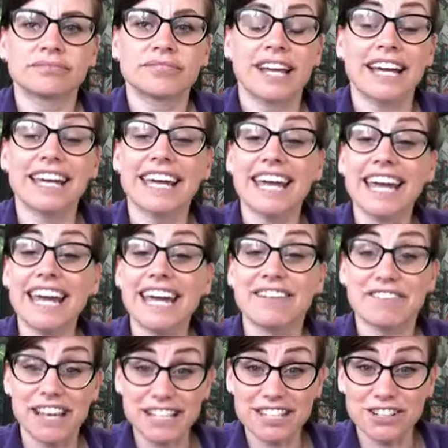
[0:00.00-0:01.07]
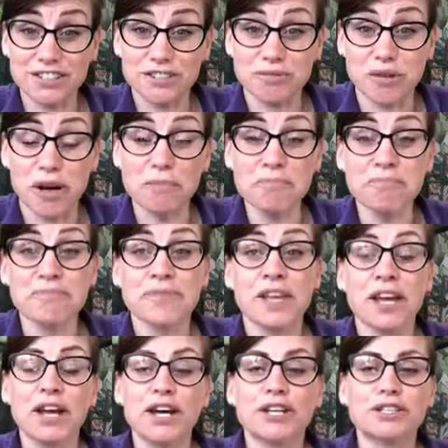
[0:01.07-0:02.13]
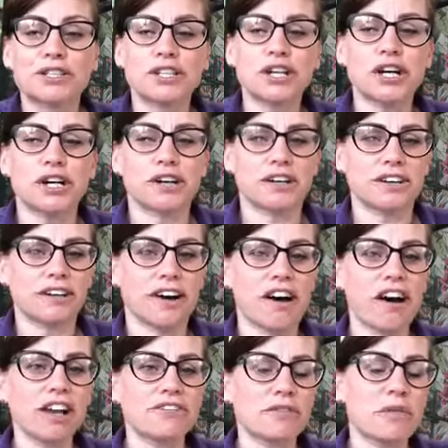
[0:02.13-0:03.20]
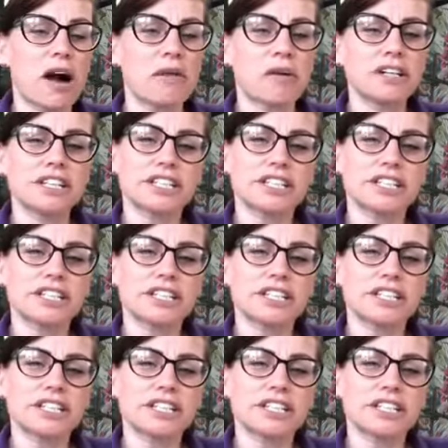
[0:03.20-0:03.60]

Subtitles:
A cave, that's a good one. So, Oliver, what I want you